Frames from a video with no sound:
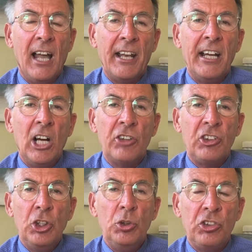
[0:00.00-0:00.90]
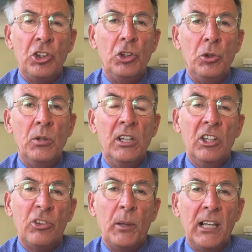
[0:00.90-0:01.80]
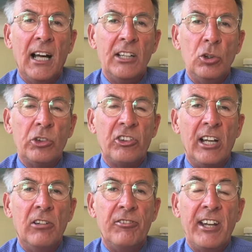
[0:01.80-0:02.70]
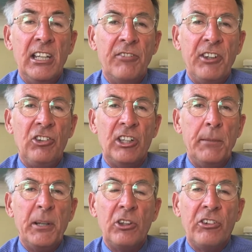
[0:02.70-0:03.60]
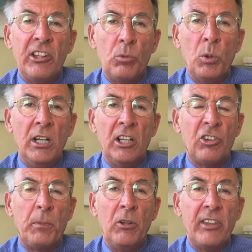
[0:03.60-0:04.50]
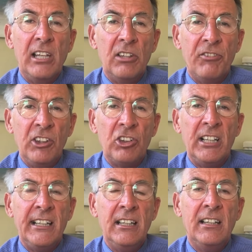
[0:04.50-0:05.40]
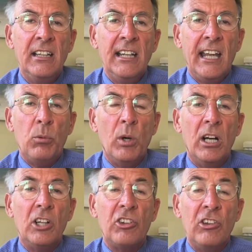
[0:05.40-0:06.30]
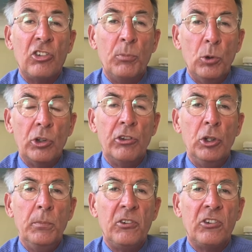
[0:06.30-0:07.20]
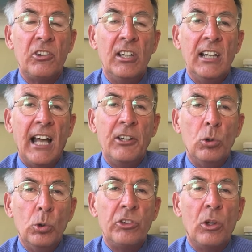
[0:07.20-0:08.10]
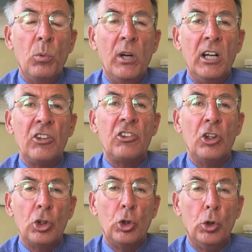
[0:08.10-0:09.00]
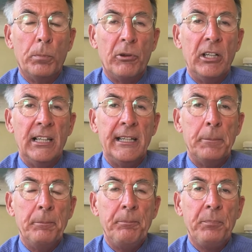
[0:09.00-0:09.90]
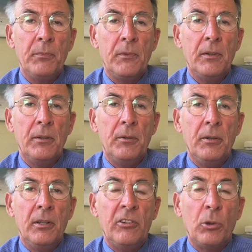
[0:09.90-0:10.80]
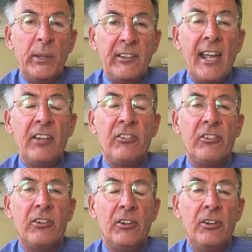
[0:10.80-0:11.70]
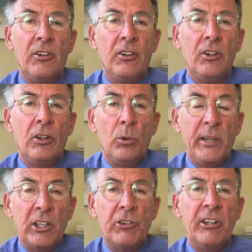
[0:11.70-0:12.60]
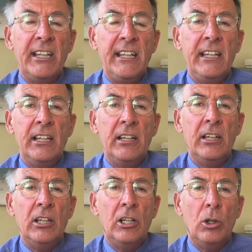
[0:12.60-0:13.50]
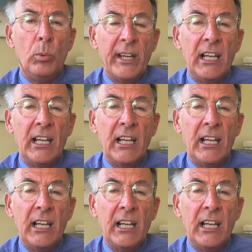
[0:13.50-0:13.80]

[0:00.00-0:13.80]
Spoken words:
And I ask you too to align yourself individually, because this works both individually, it works in small groups, and it also works corporately. So we test, we agree, we